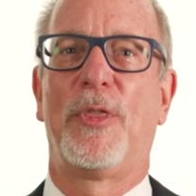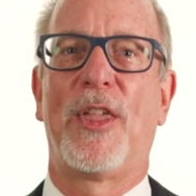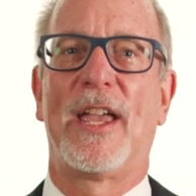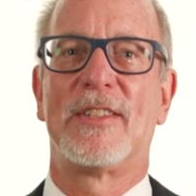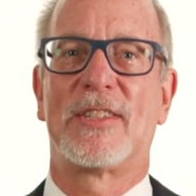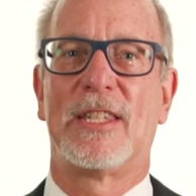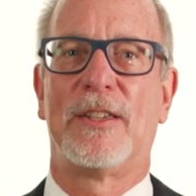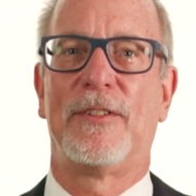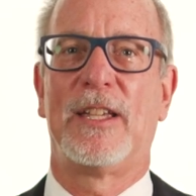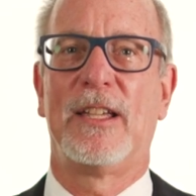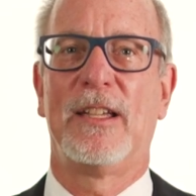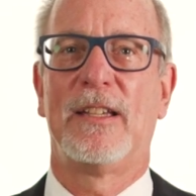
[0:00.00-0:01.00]
with
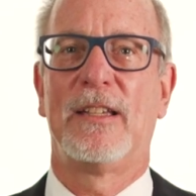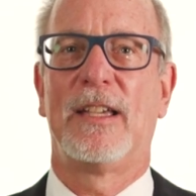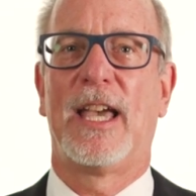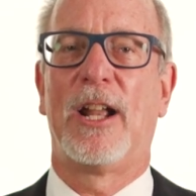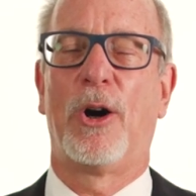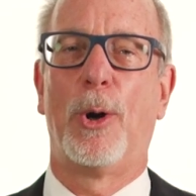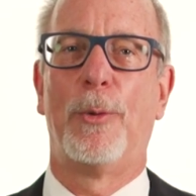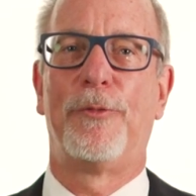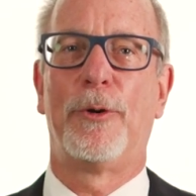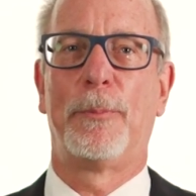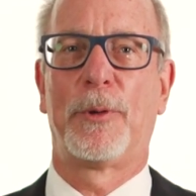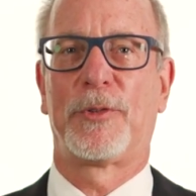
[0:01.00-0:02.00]
thanksgiving and a
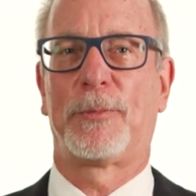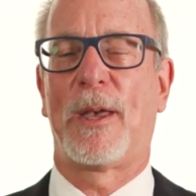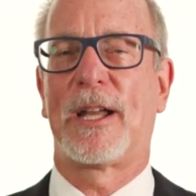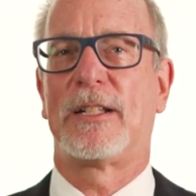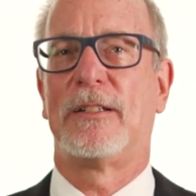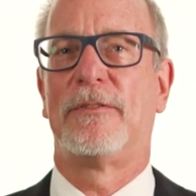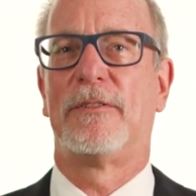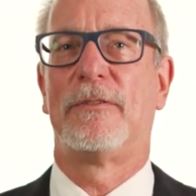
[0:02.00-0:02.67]
hopeful perspective.